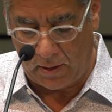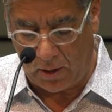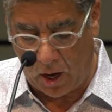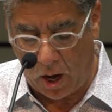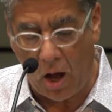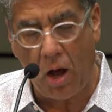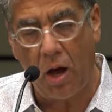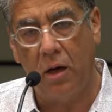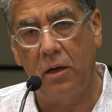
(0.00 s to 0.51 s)

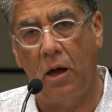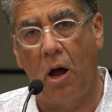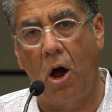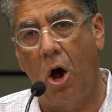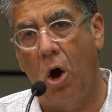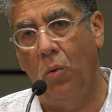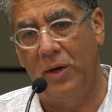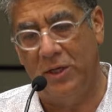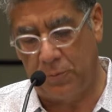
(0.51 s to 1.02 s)
God
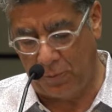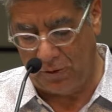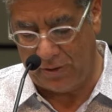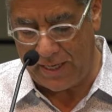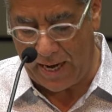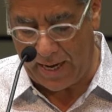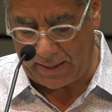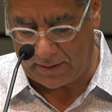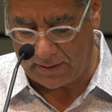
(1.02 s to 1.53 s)
always
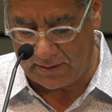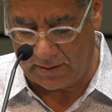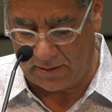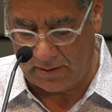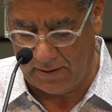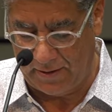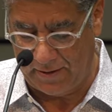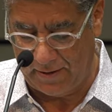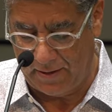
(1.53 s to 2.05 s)

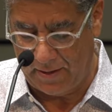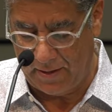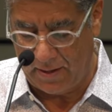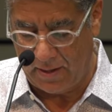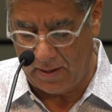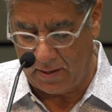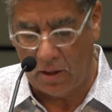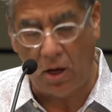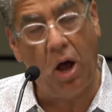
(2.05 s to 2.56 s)
protects.
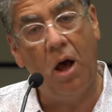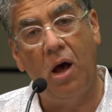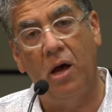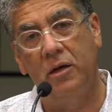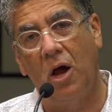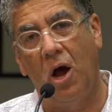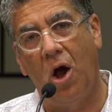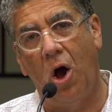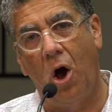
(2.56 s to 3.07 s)

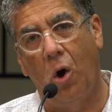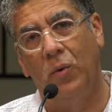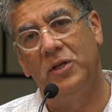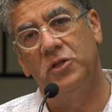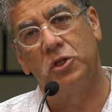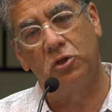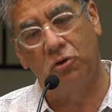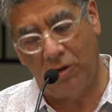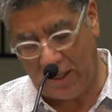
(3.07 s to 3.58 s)
God
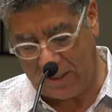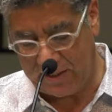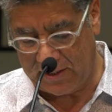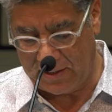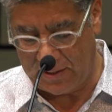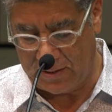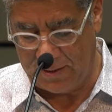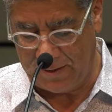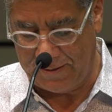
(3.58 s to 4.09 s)
always
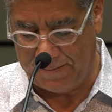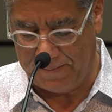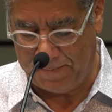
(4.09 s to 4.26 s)
trusts.